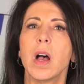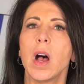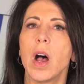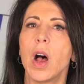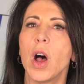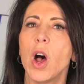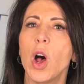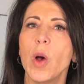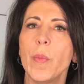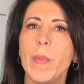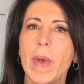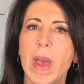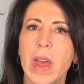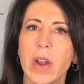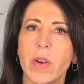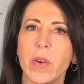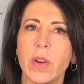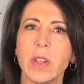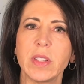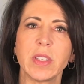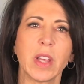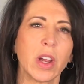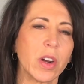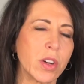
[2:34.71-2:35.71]
All
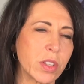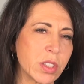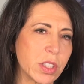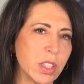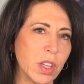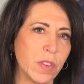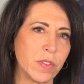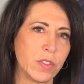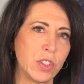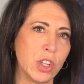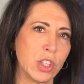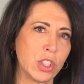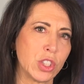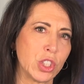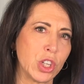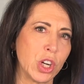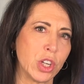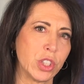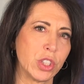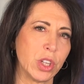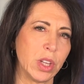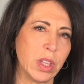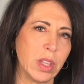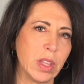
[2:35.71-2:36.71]
batteries are
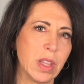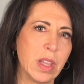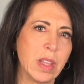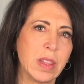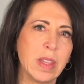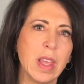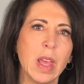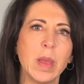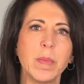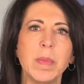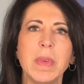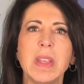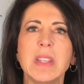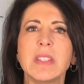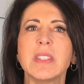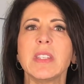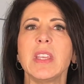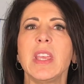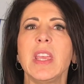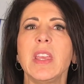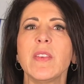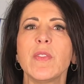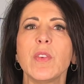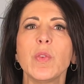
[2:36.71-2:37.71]
self-discharging. That means
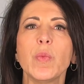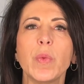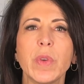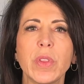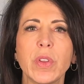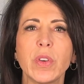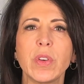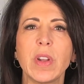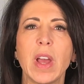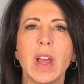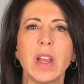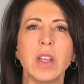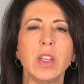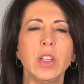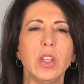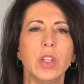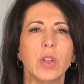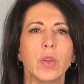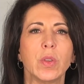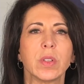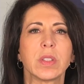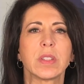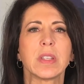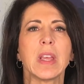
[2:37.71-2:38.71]
even when they're not in
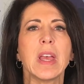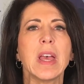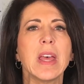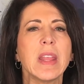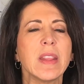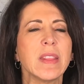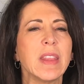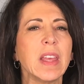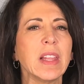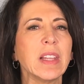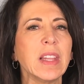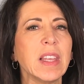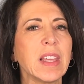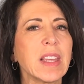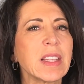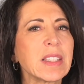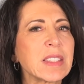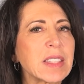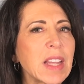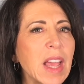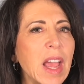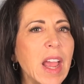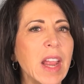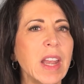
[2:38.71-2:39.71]
use, they leak a
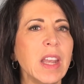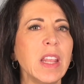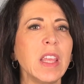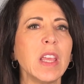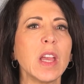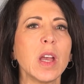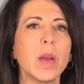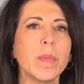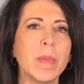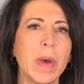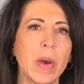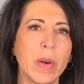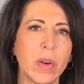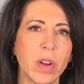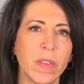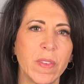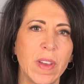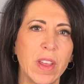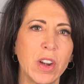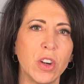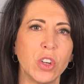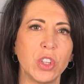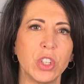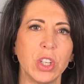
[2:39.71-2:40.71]
tiny amount of
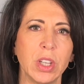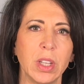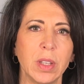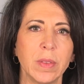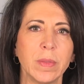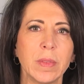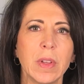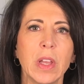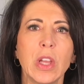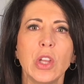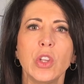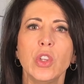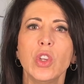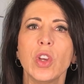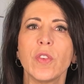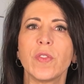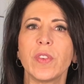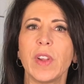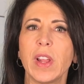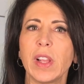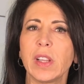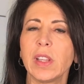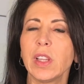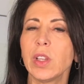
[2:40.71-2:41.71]
energy. You have
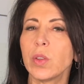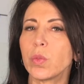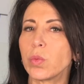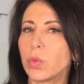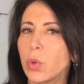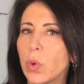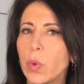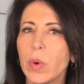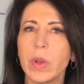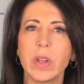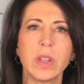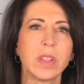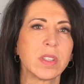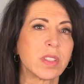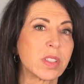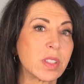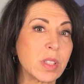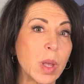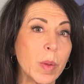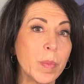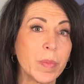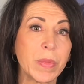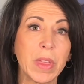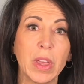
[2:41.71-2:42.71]
likely ruined
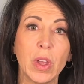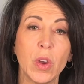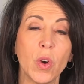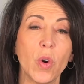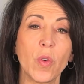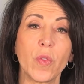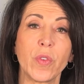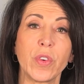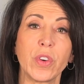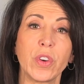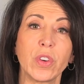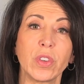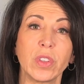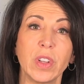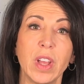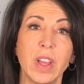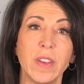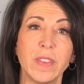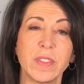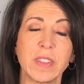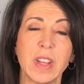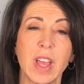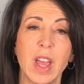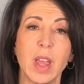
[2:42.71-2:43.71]
something over your
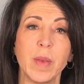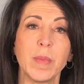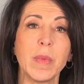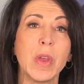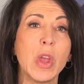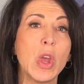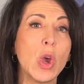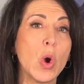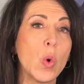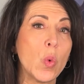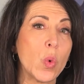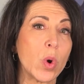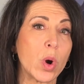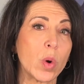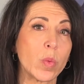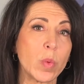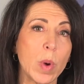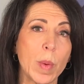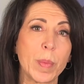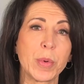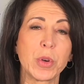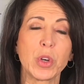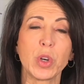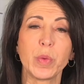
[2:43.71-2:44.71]
lifetime where a
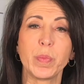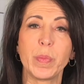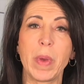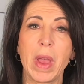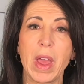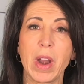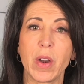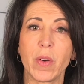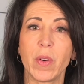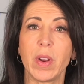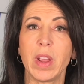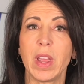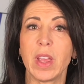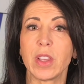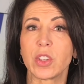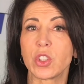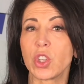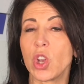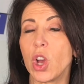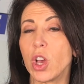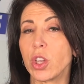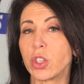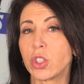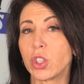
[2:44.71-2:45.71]
ruptured battery has
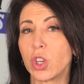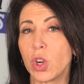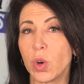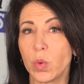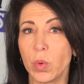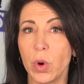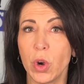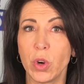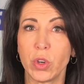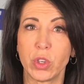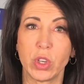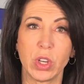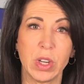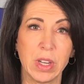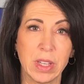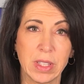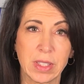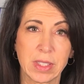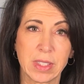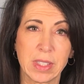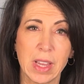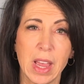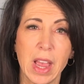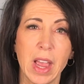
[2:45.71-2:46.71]
caused corrosion
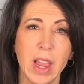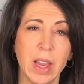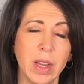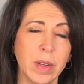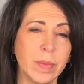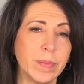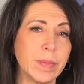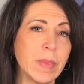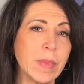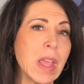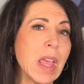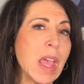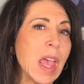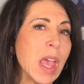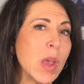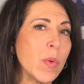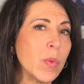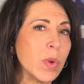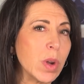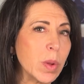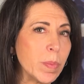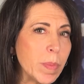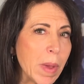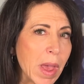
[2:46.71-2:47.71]
inside. And
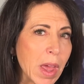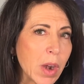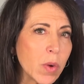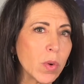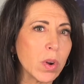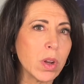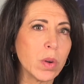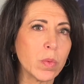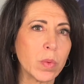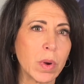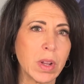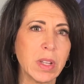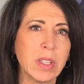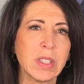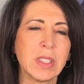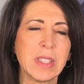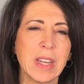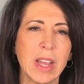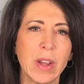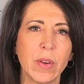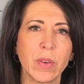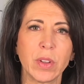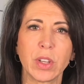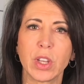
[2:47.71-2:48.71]
when a battery runs
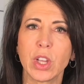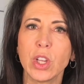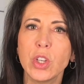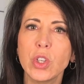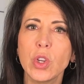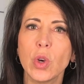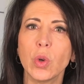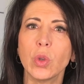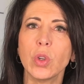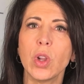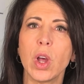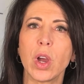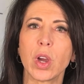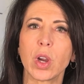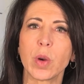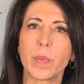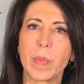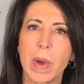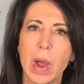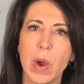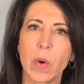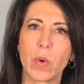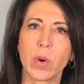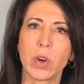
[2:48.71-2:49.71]
down and can no longer
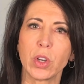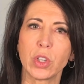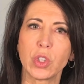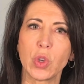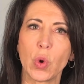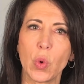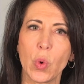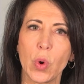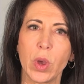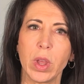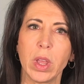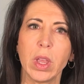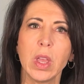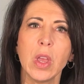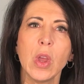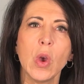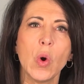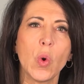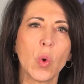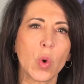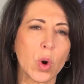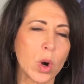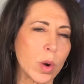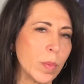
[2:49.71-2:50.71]
power a toy
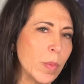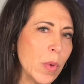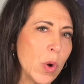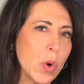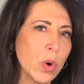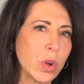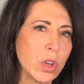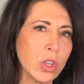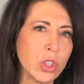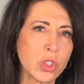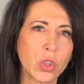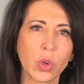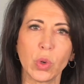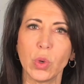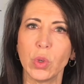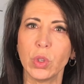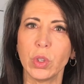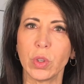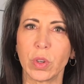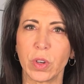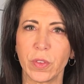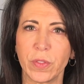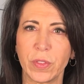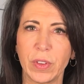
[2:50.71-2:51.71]
or a remote
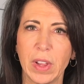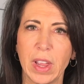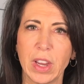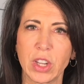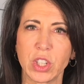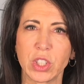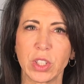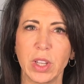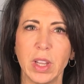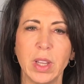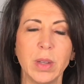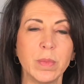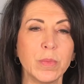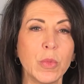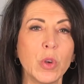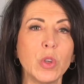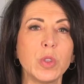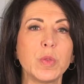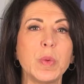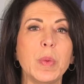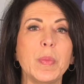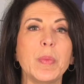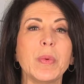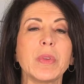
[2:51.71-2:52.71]
control or a flashlight,
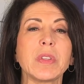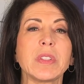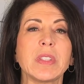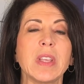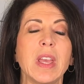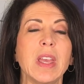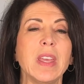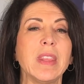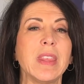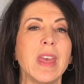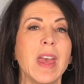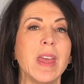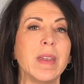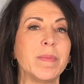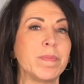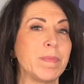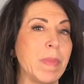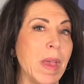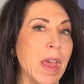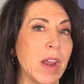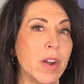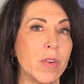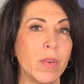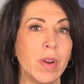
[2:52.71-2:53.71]
most people say that
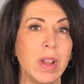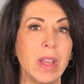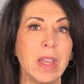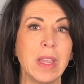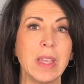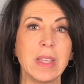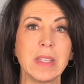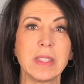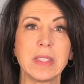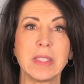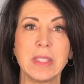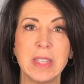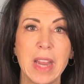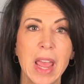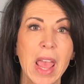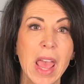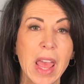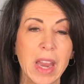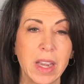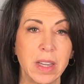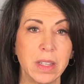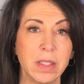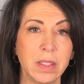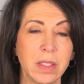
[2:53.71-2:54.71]
battery is
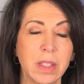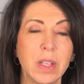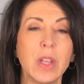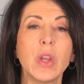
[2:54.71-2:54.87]
dead.